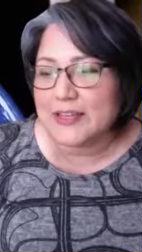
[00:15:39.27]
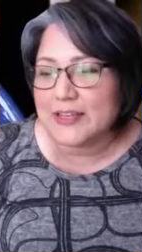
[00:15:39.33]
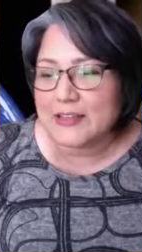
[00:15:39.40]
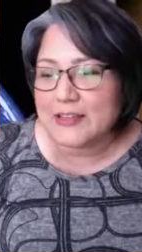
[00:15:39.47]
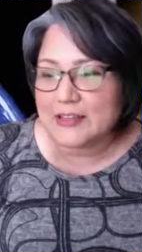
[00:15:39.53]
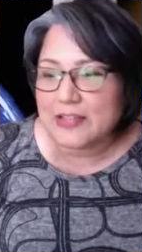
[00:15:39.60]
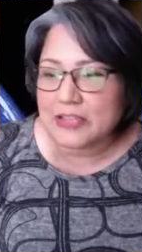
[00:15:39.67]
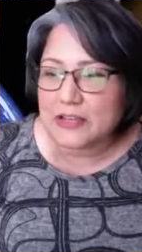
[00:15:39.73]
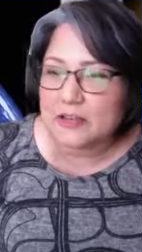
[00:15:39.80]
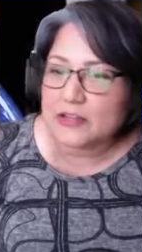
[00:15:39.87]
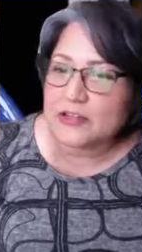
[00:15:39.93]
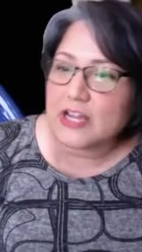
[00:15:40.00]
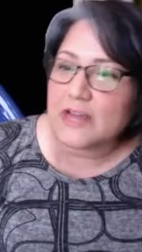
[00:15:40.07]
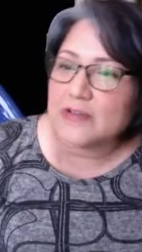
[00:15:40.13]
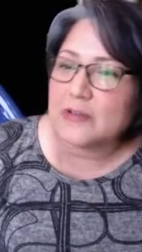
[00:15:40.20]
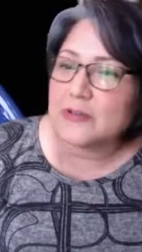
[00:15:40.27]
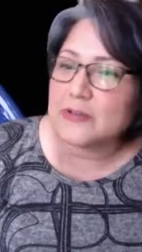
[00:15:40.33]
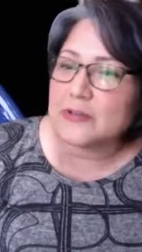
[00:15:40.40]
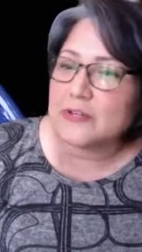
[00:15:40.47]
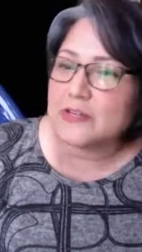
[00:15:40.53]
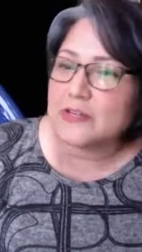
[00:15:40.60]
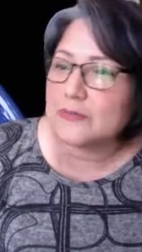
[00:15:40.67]
I think you should have an
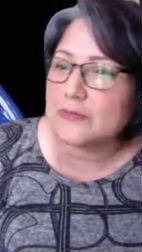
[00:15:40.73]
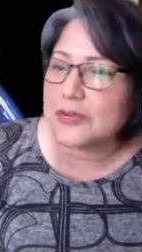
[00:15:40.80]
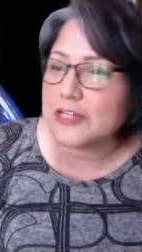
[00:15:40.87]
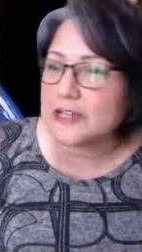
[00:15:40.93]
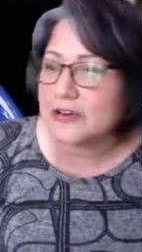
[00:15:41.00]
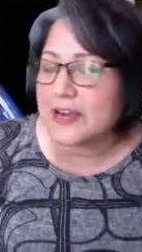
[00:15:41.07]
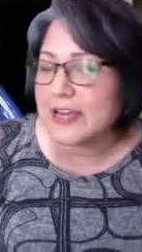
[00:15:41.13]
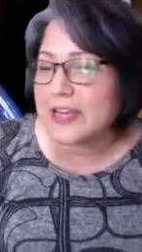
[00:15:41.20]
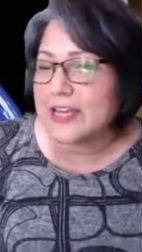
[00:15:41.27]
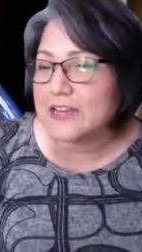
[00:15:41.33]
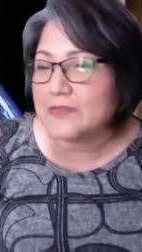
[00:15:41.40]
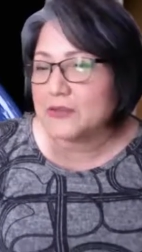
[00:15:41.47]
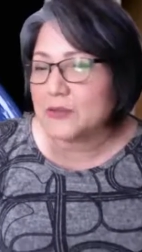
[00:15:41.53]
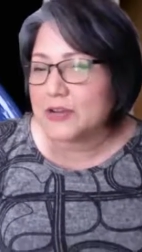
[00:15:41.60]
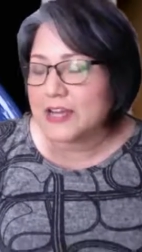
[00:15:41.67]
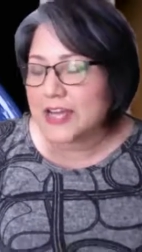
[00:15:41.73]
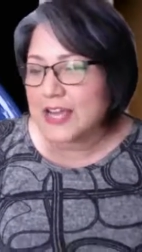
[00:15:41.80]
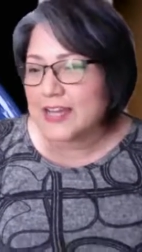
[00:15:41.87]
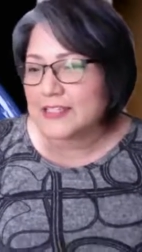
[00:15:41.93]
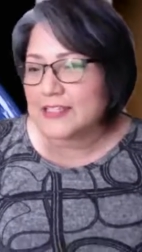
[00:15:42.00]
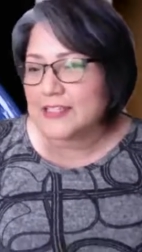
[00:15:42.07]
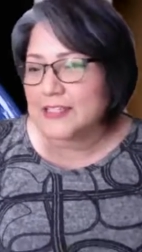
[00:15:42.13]
opportunity to raise your hand if you want
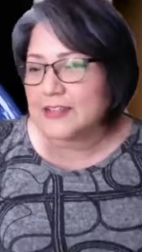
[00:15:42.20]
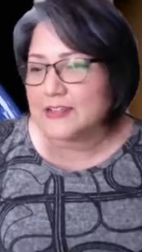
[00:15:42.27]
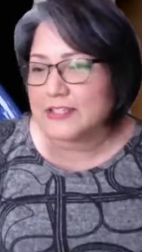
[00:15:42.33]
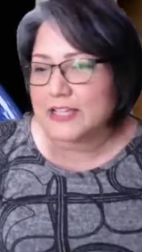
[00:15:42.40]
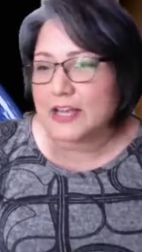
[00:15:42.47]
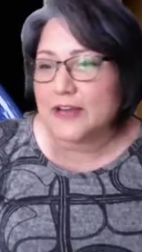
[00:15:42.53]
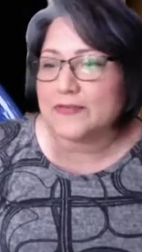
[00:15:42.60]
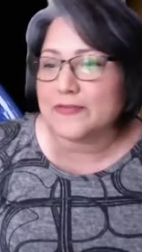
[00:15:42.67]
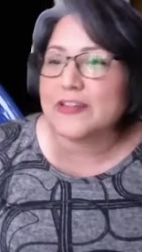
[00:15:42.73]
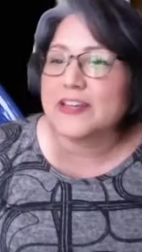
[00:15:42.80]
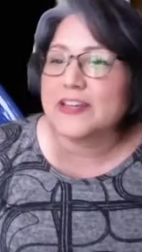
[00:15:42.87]
to ask it yourself.